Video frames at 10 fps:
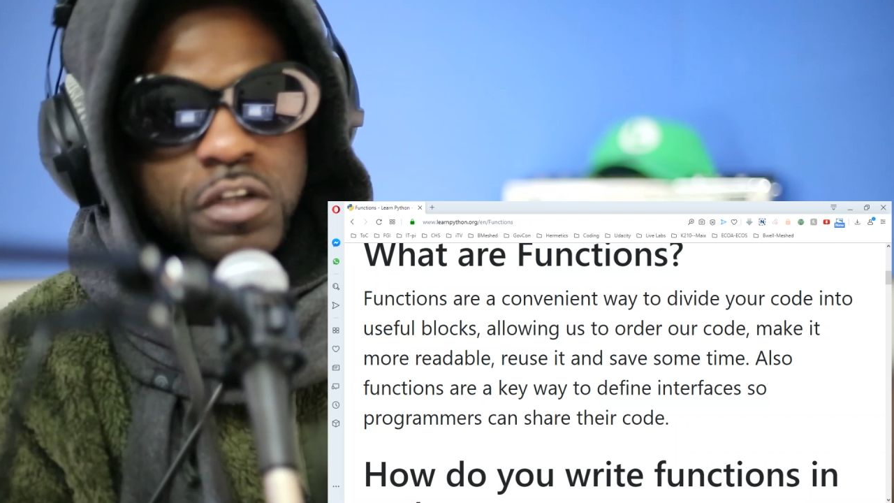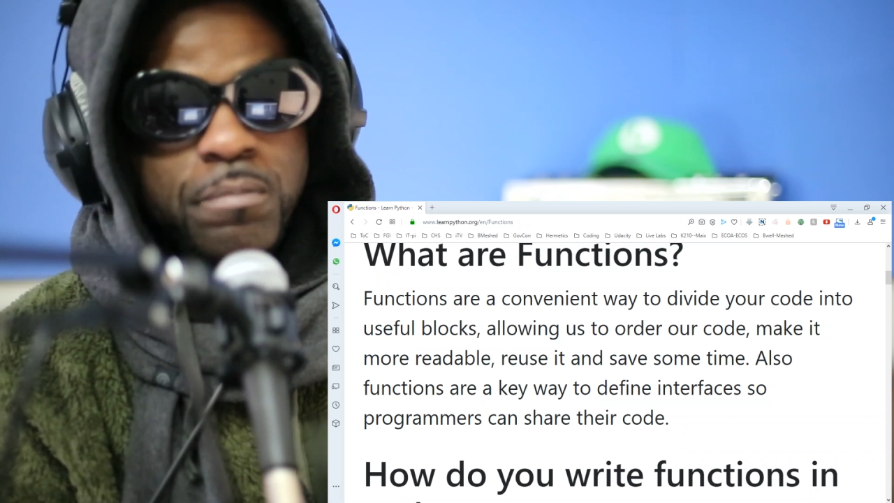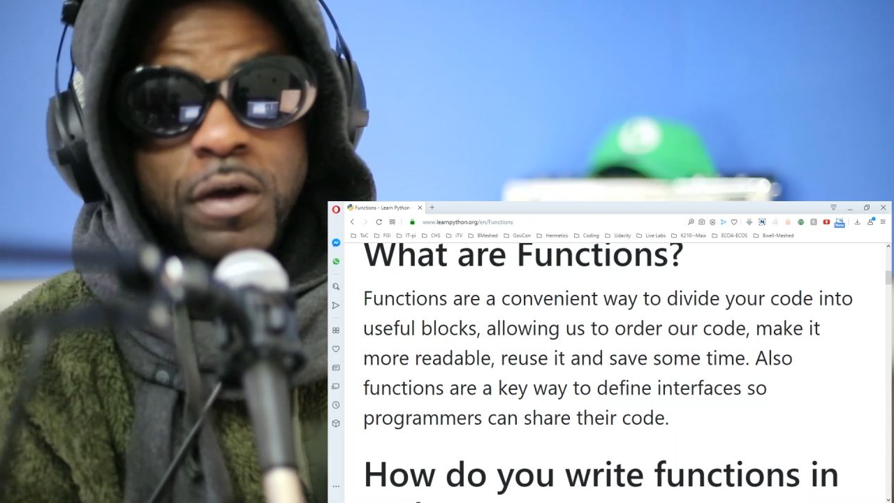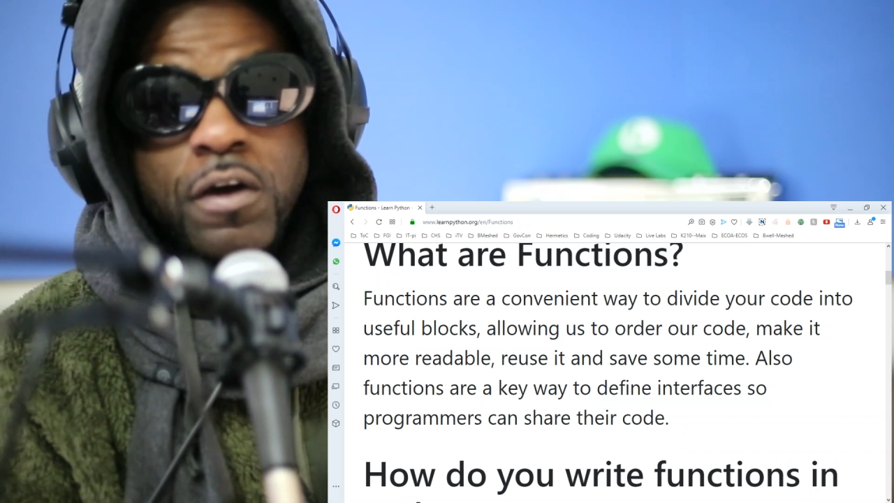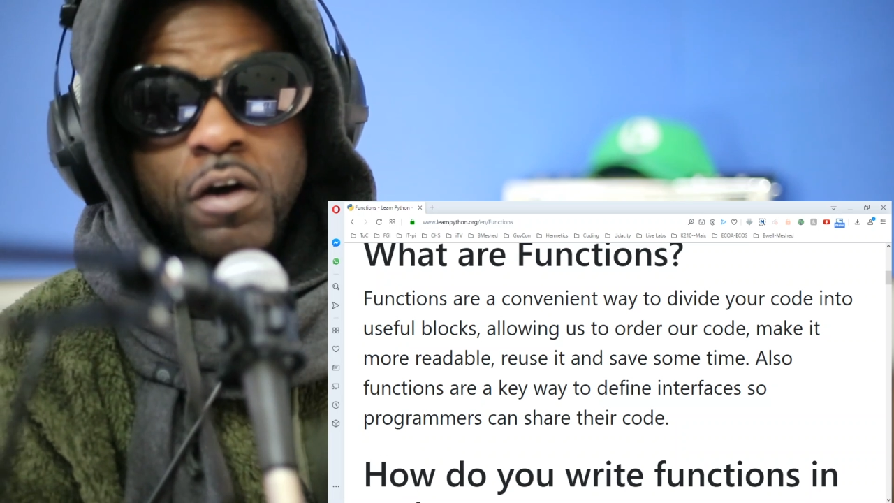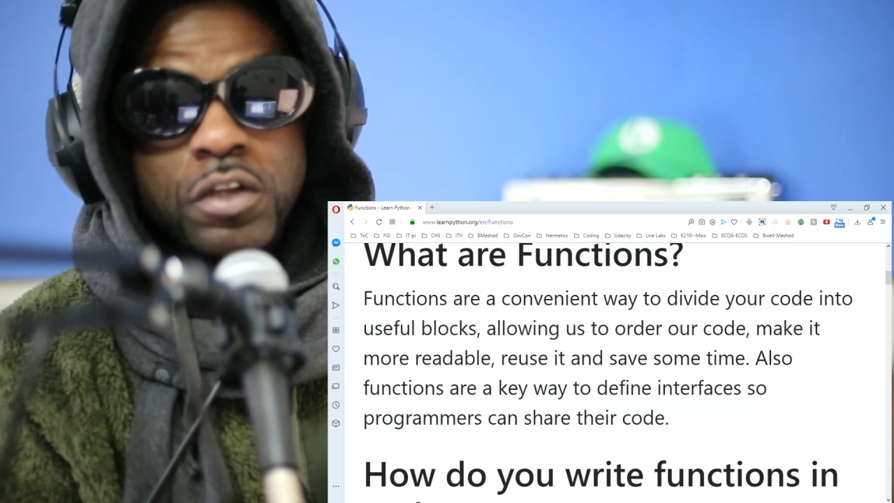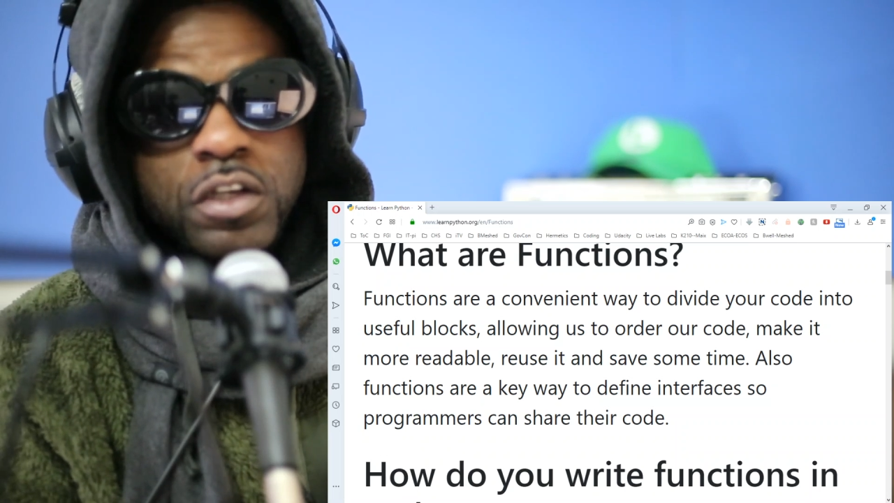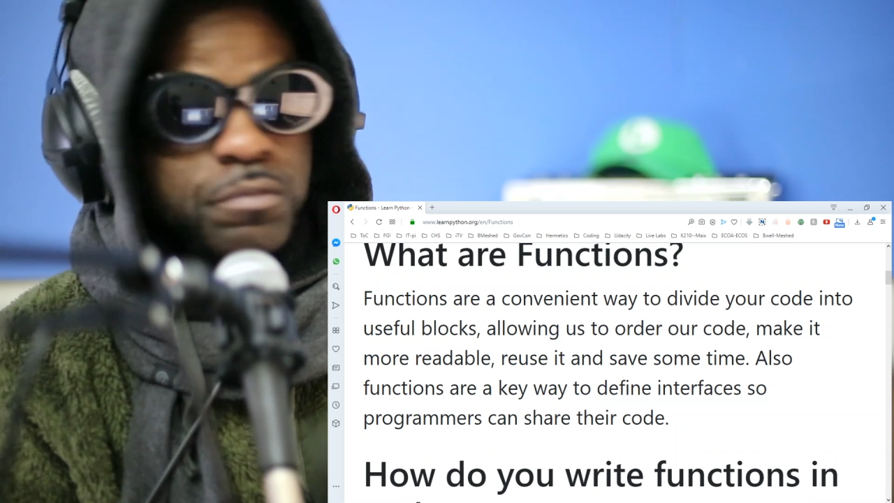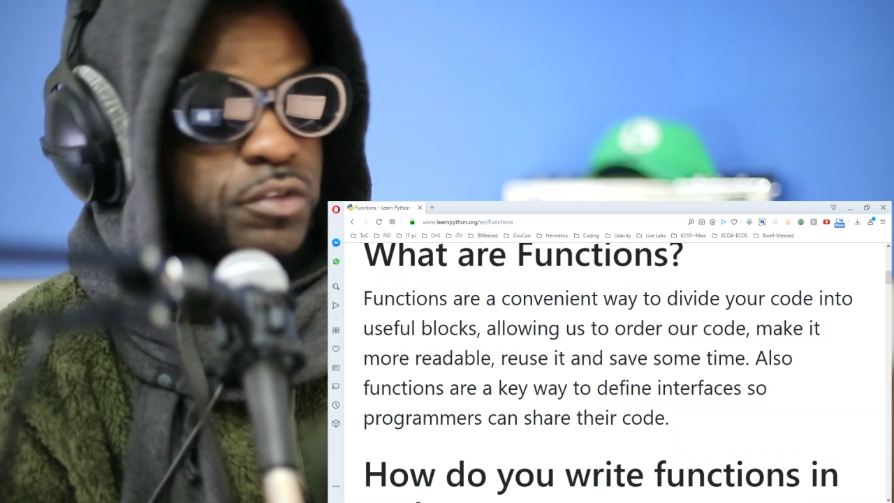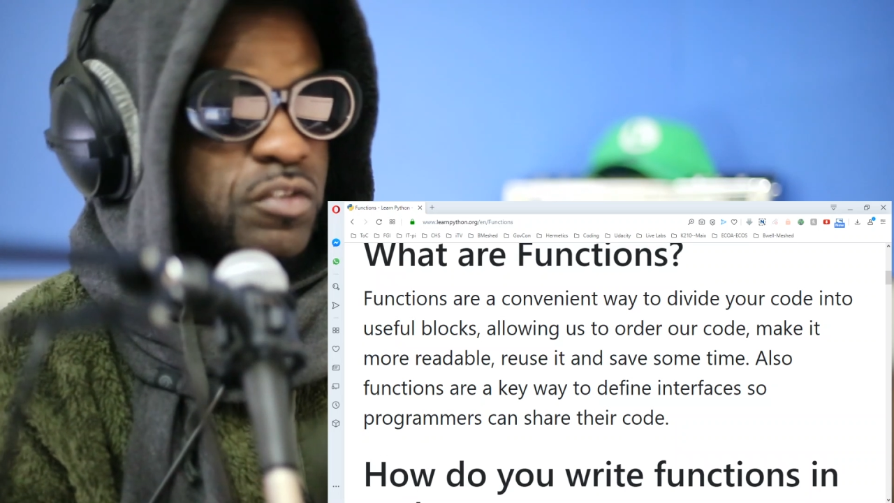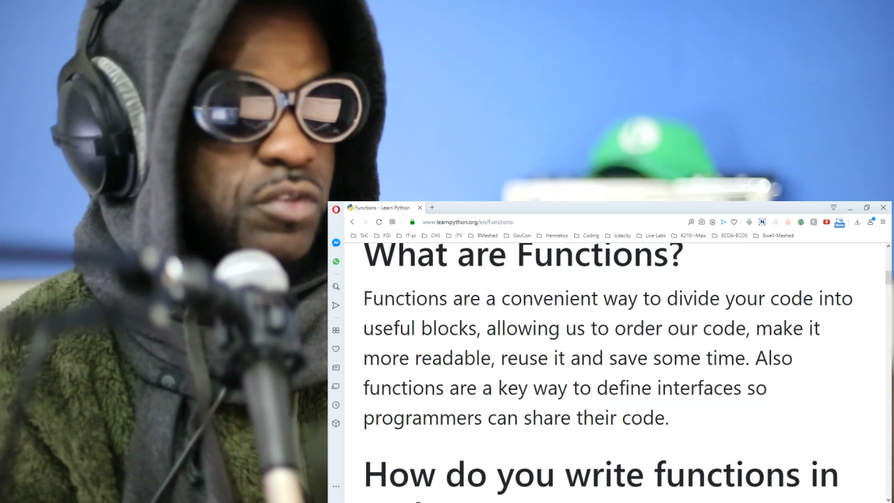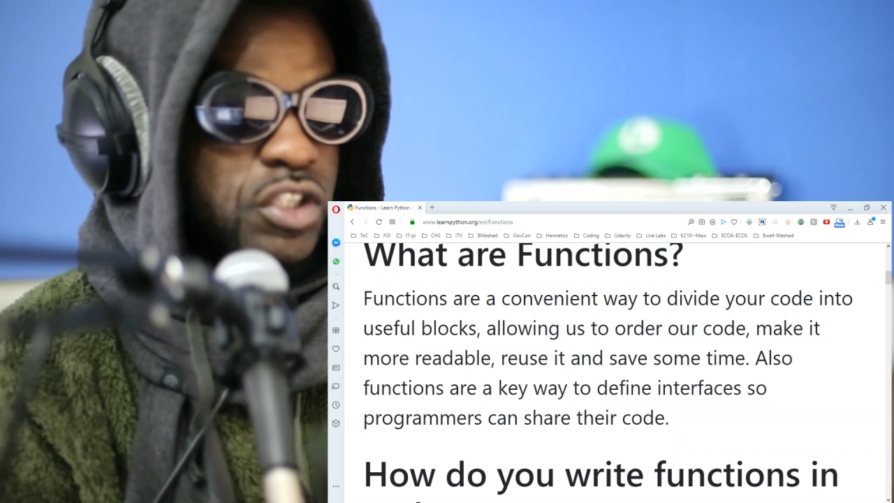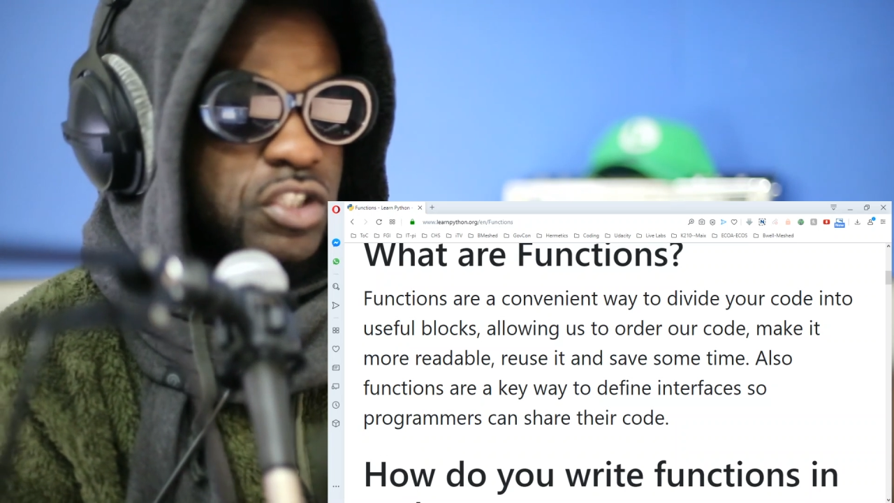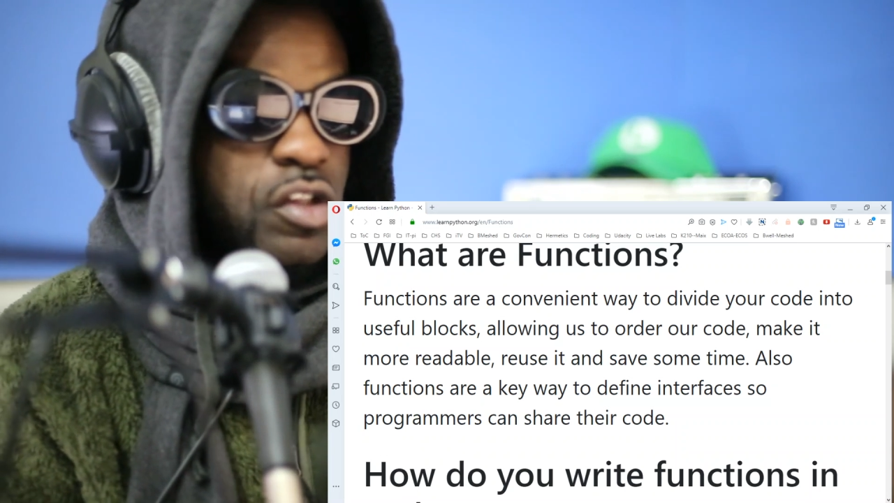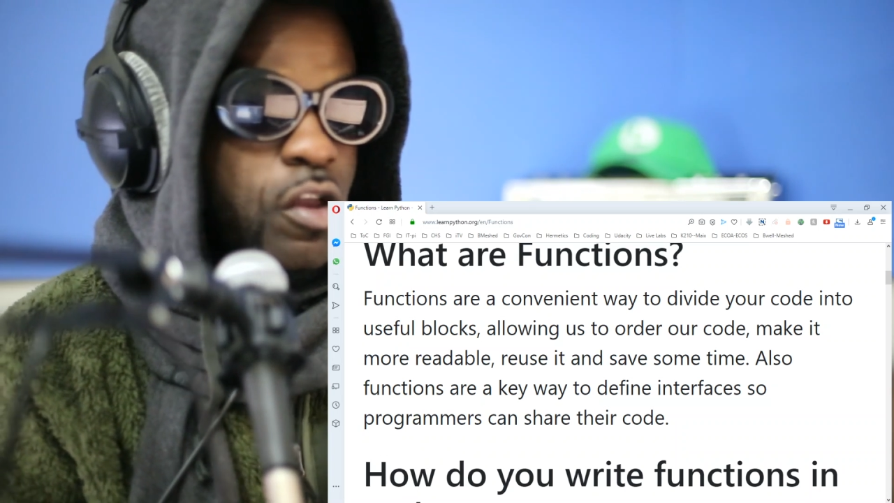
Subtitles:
by calling it pretty much.